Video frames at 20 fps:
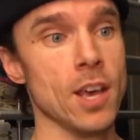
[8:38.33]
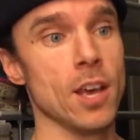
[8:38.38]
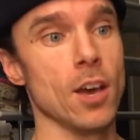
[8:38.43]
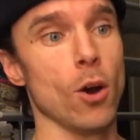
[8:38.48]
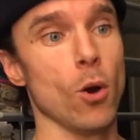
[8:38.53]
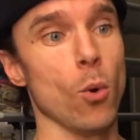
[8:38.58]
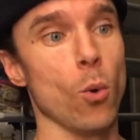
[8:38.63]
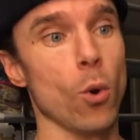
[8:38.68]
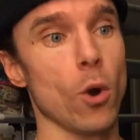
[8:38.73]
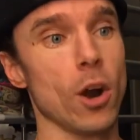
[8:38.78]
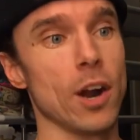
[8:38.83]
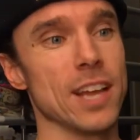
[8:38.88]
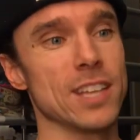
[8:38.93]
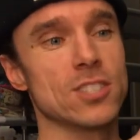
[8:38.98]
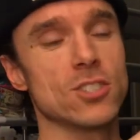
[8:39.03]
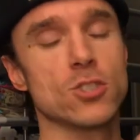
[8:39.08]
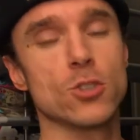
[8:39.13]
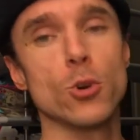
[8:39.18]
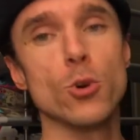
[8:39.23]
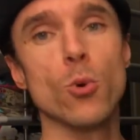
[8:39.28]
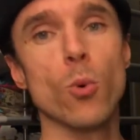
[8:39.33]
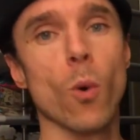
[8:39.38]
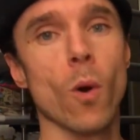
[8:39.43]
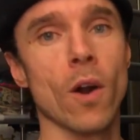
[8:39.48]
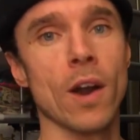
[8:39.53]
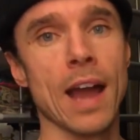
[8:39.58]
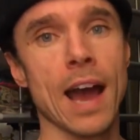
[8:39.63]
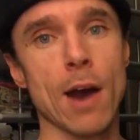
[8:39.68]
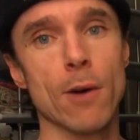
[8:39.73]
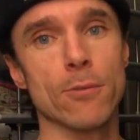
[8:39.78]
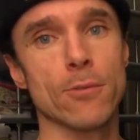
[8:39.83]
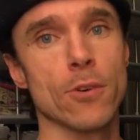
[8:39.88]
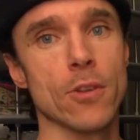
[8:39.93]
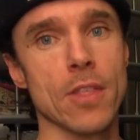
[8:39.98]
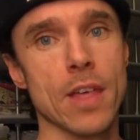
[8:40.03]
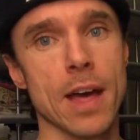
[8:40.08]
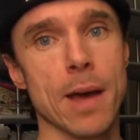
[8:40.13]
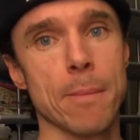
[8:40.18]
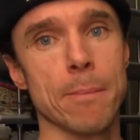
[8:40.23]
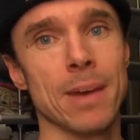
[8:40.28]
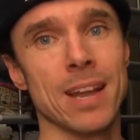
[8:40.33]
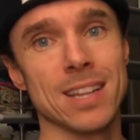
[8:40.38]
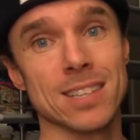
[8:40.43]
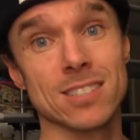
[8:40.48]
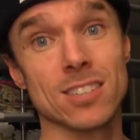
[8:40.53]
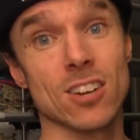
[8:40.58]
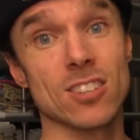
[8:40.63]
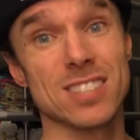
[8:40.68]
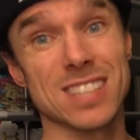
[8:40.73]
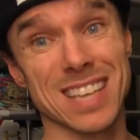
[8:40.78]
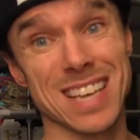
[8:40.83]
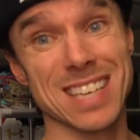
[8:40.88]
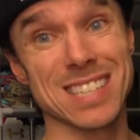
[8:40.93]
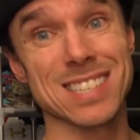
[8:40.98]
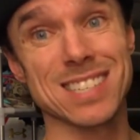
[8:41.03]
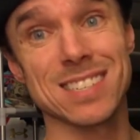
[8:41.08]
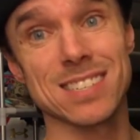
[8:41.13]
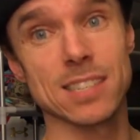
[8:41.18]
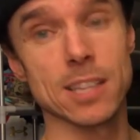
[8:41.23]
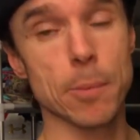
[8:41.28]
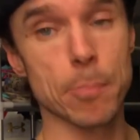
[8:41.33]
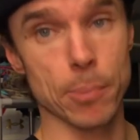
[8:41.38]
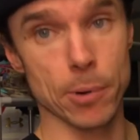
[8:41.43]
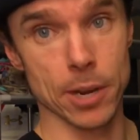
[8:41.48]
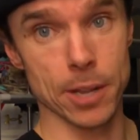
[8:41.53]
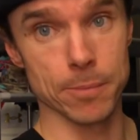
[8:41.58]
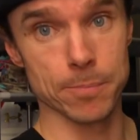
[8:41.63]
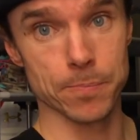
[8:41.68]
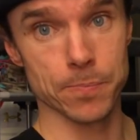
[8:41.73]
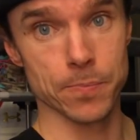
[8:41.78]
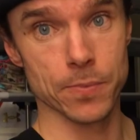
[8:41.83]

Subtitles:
or it's too worn out for them and it starts to get slippery.